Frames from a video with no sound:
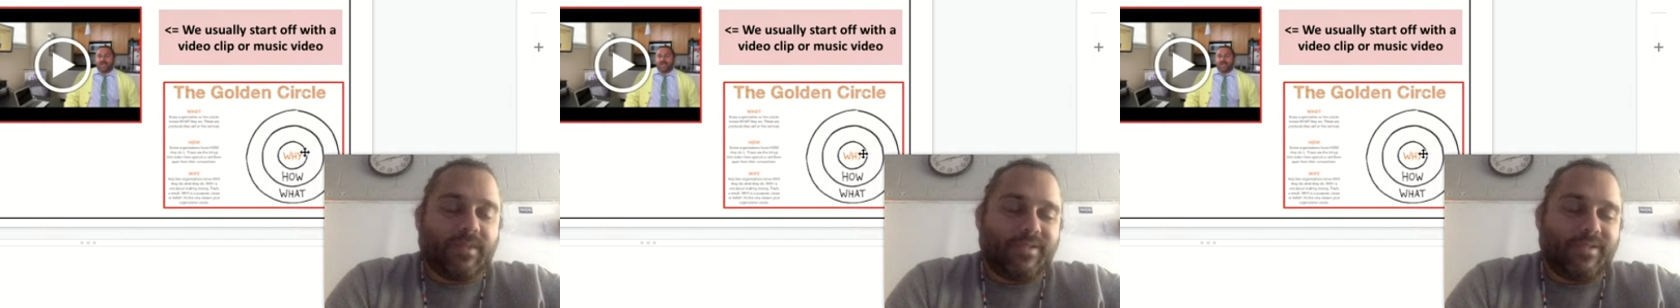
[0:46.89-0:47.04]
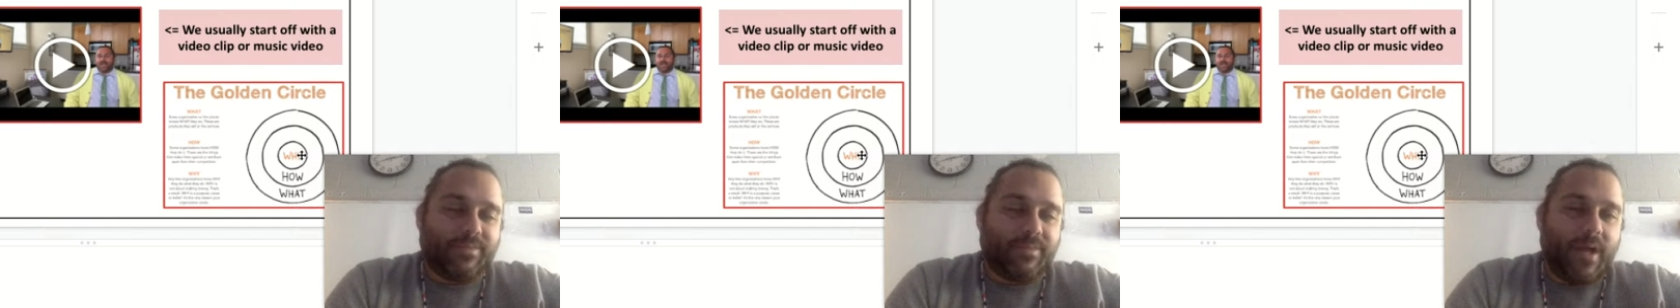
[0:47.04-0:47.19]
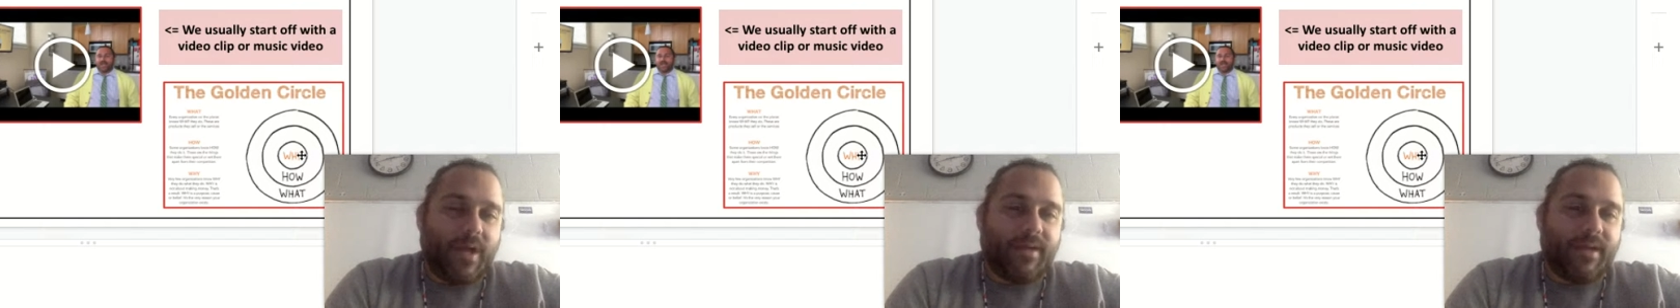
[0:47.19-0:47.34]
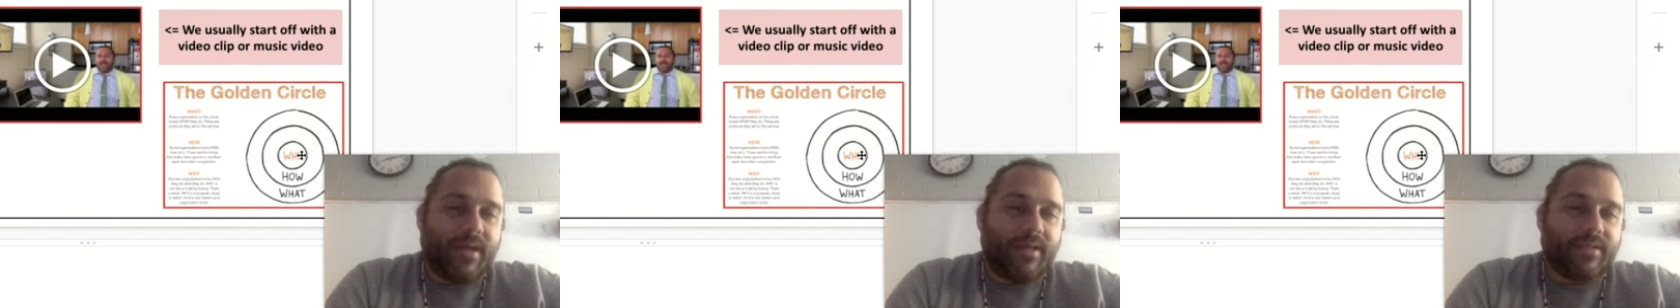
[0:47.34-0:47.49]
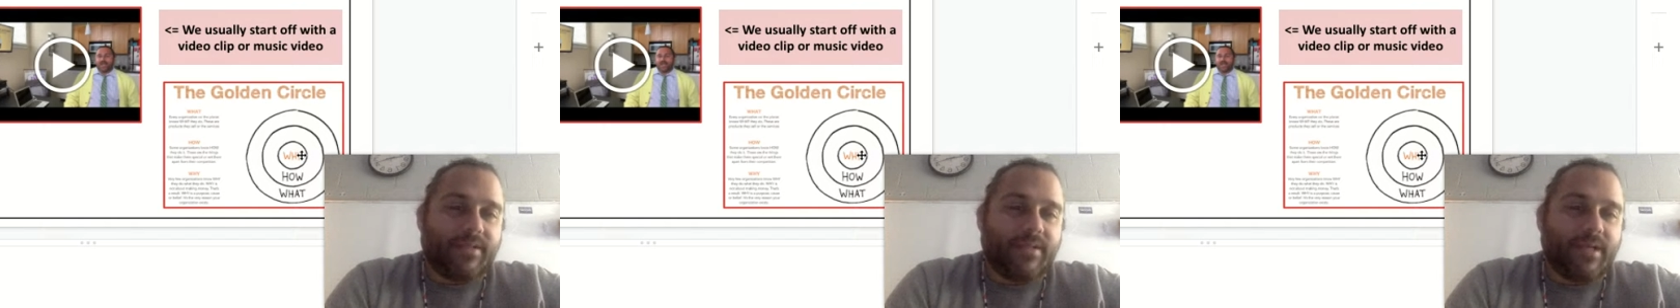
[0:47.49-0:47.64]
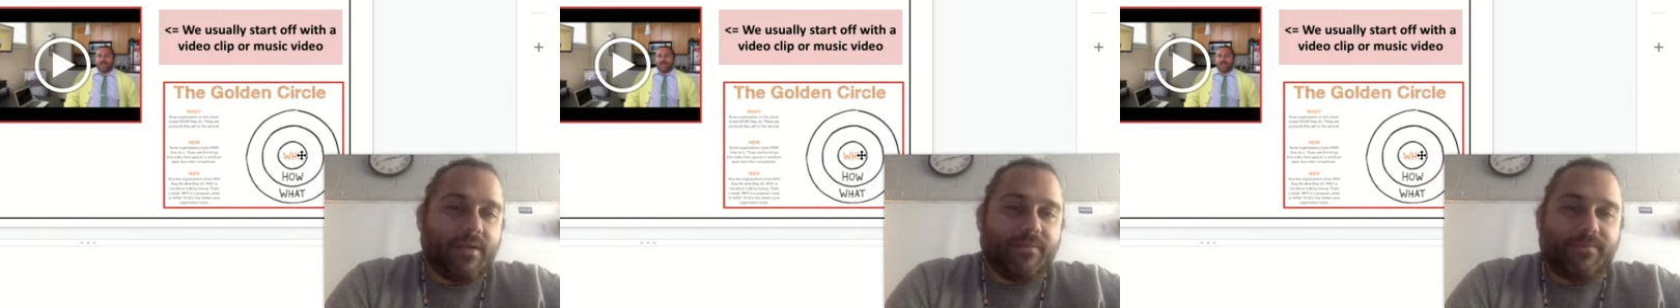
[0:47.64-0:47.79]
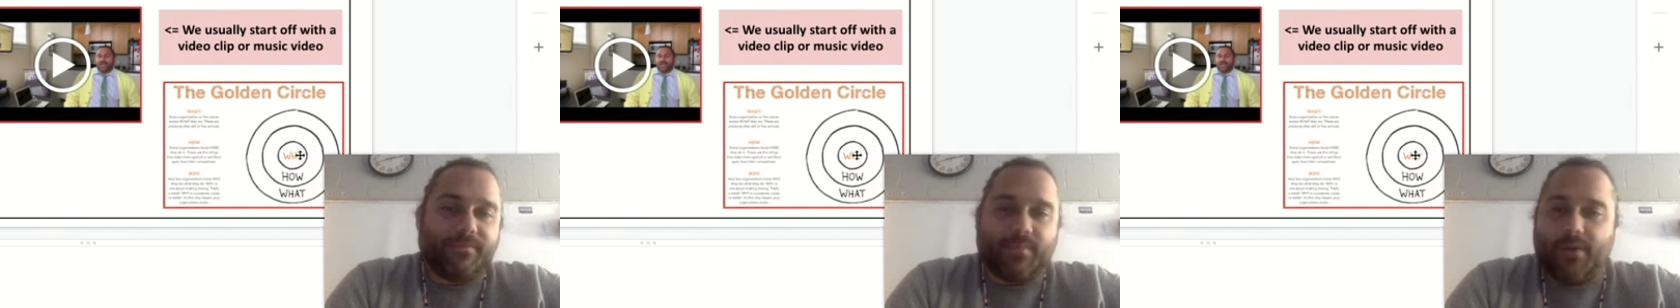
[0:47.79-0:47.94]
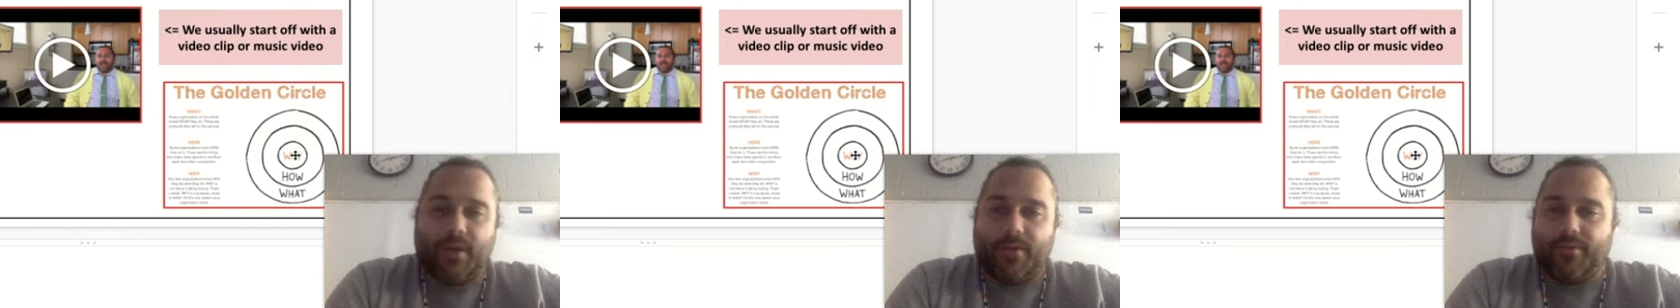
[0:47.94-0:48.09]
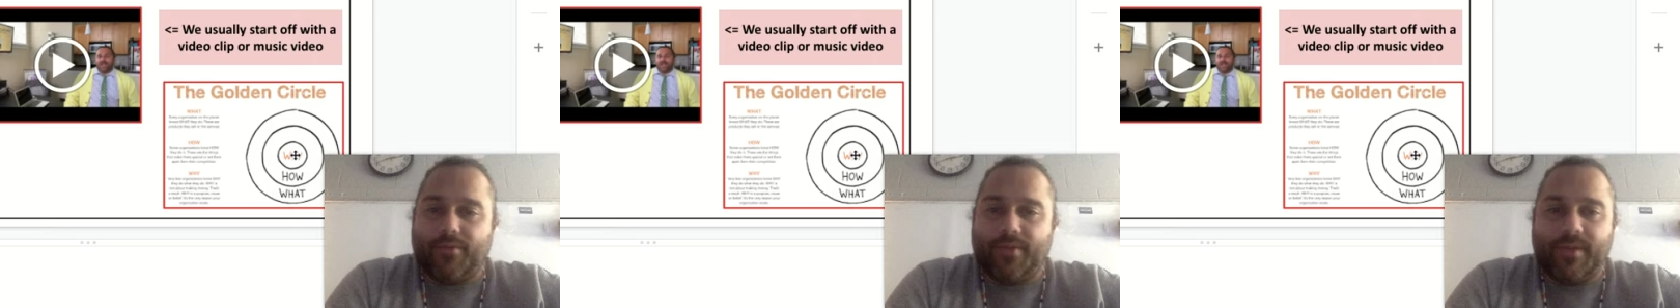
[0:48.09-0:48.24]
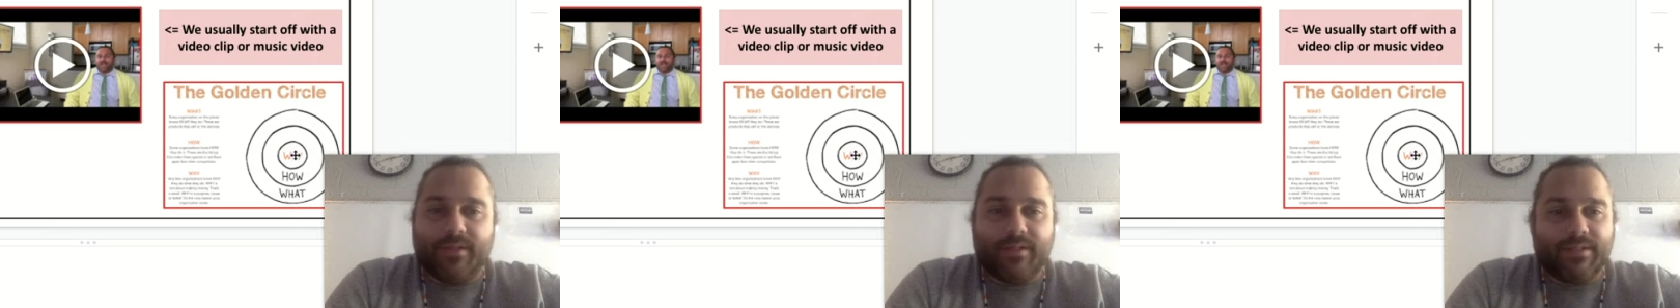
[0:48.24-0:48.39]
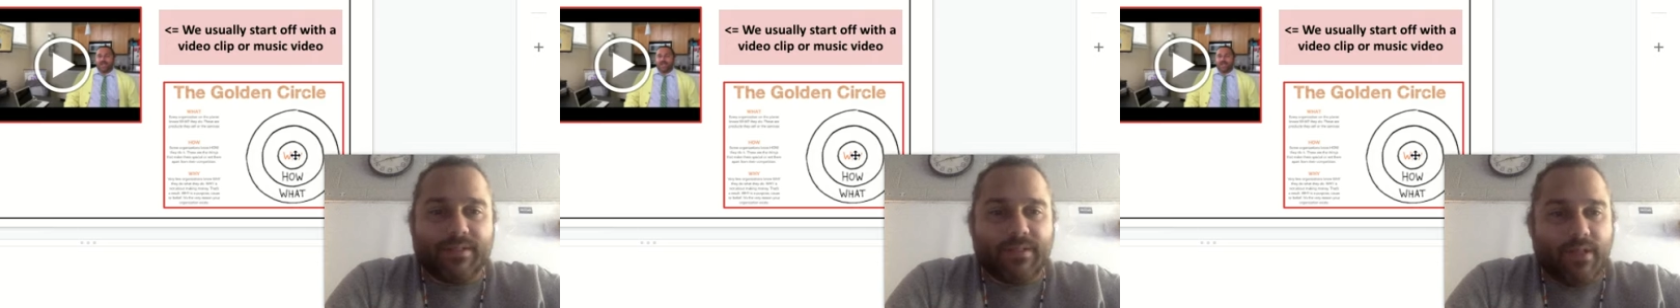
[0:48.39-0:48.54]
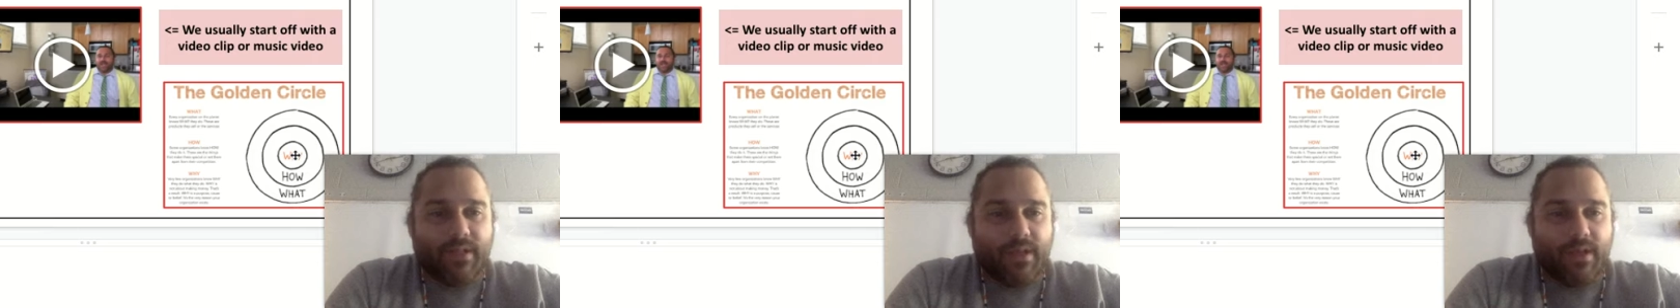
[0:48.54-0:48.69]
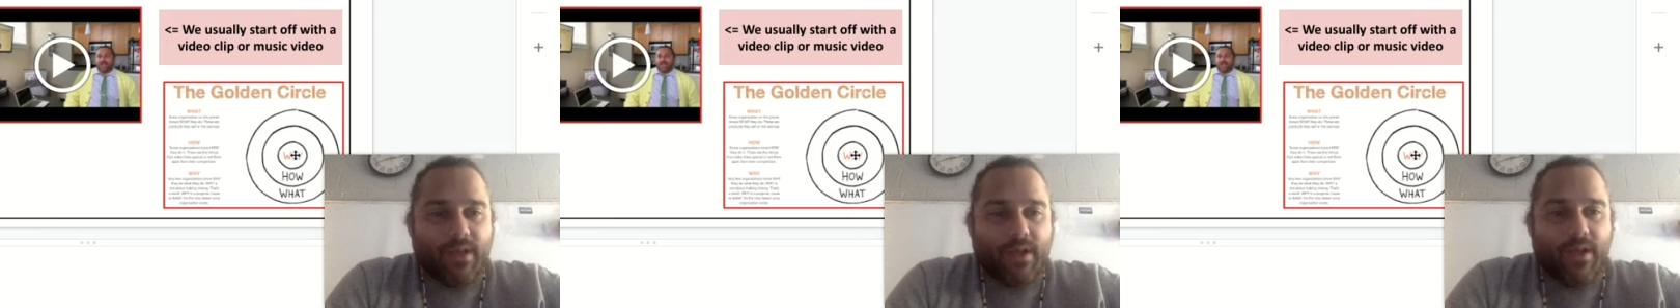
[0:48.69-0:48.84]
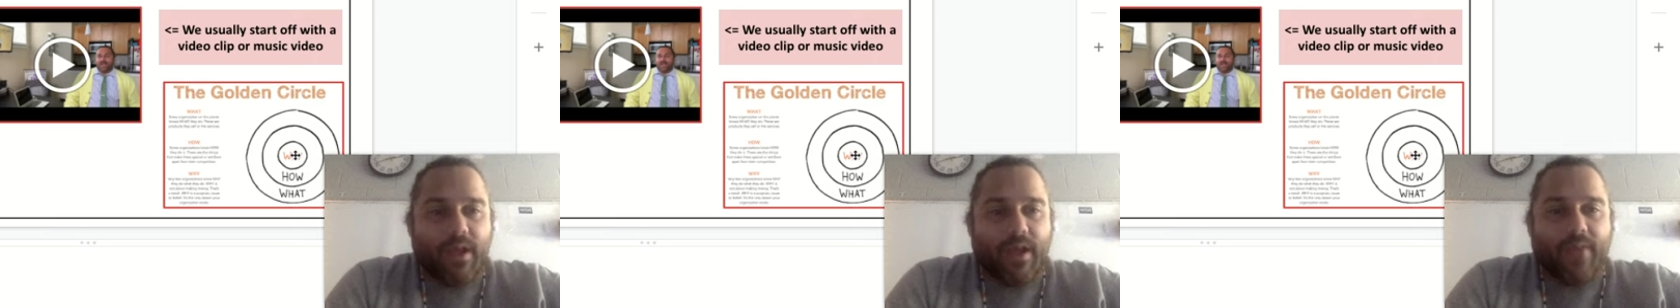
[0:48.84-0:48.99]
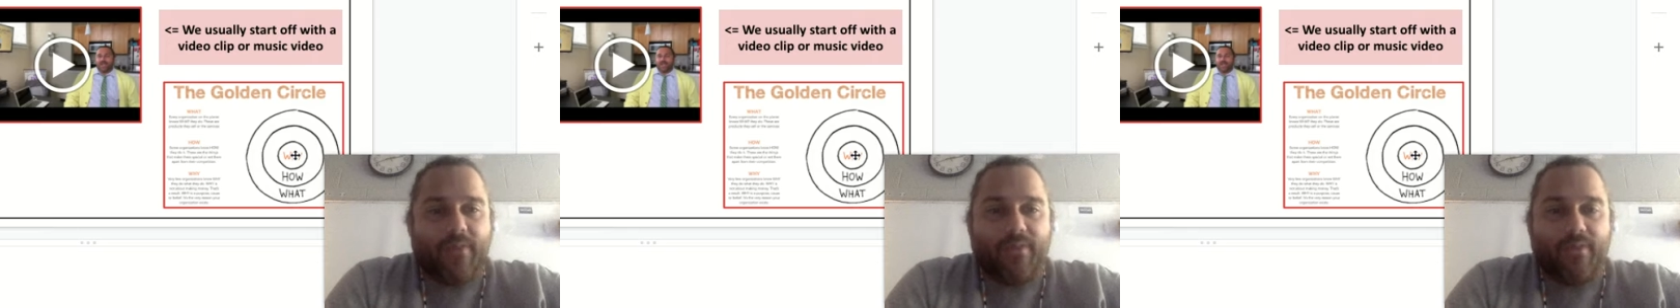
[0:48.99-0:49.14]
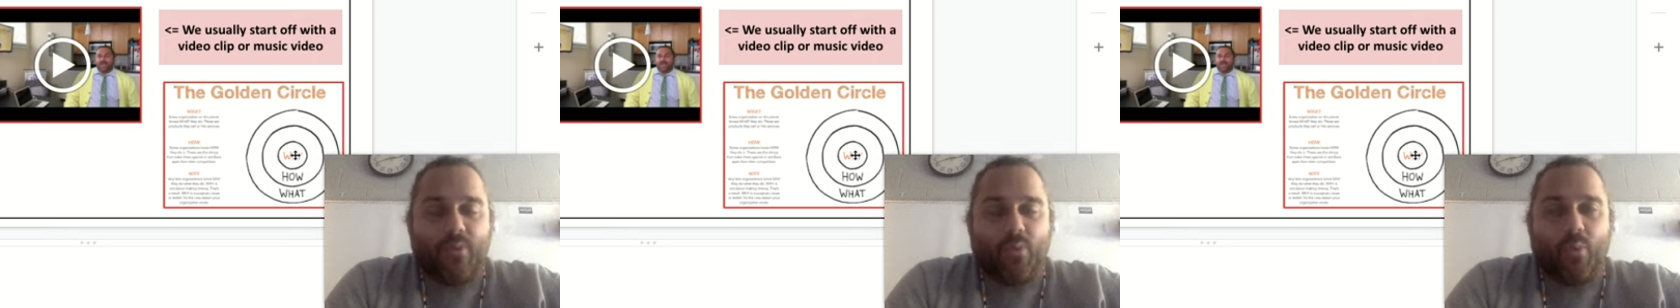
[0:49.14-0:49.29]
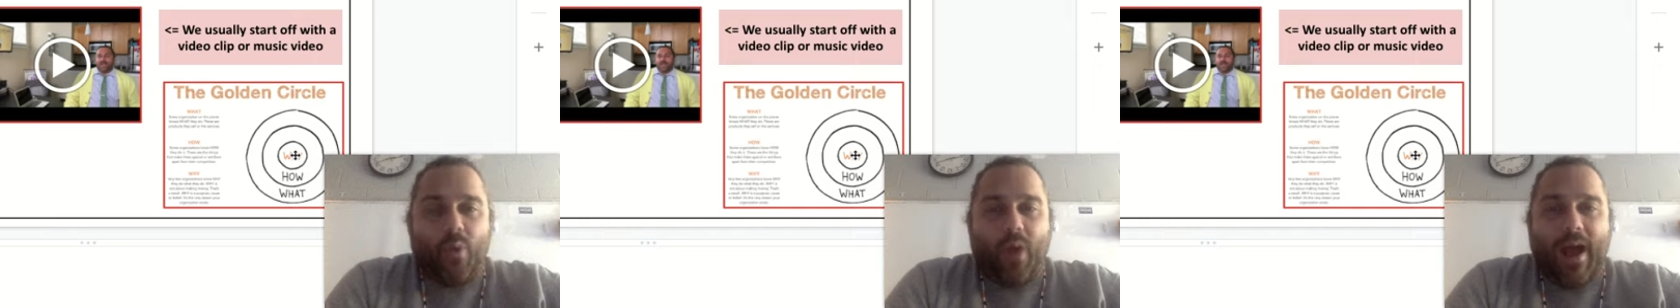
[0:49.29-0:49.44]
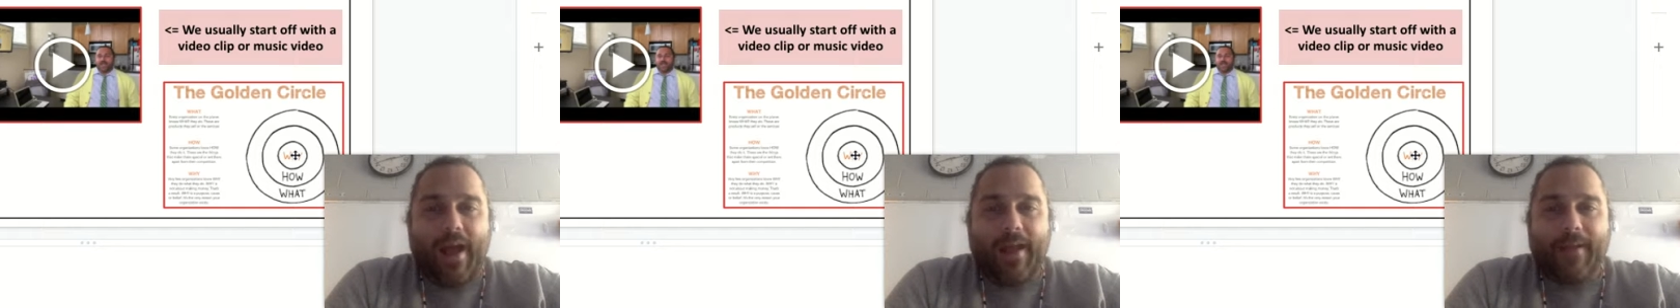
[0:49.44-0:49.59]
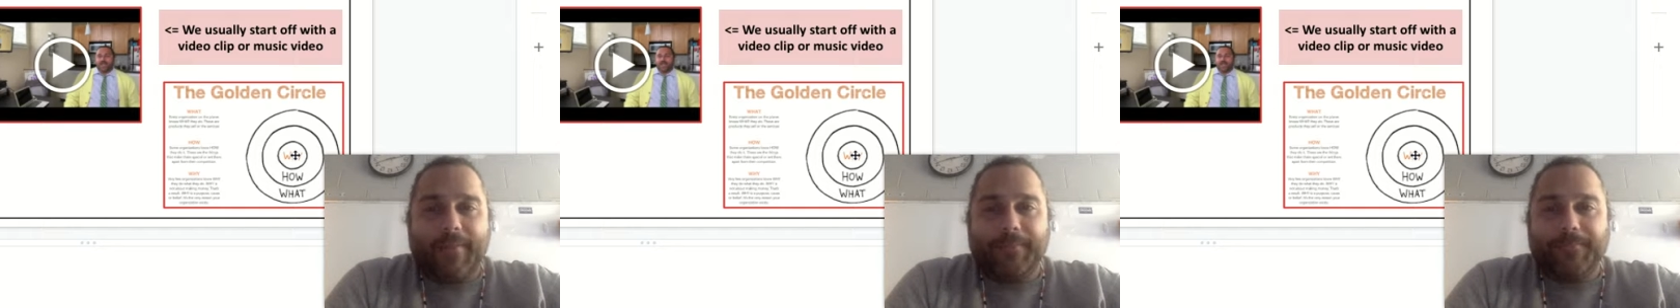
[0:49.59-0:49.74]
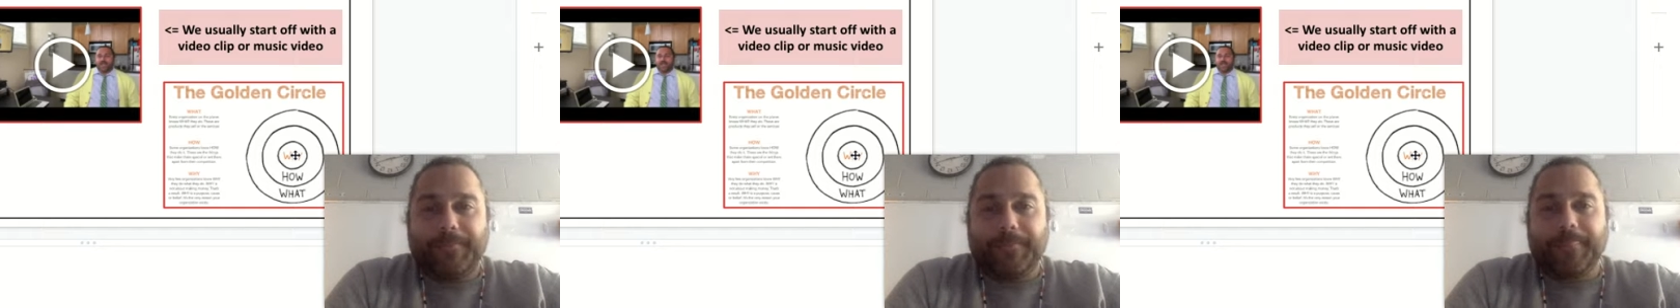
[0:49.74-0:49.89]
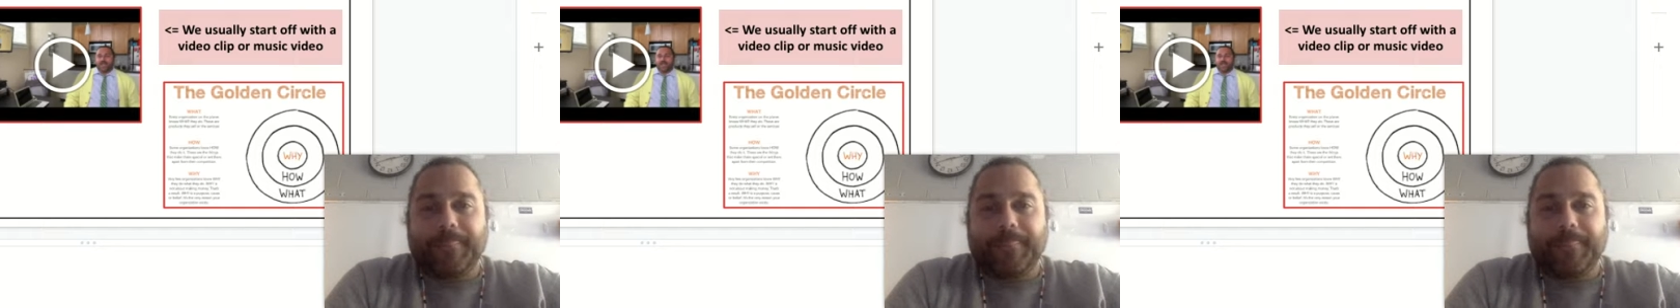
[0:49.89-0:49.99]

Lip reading: some contact stuff, other things, and then the why.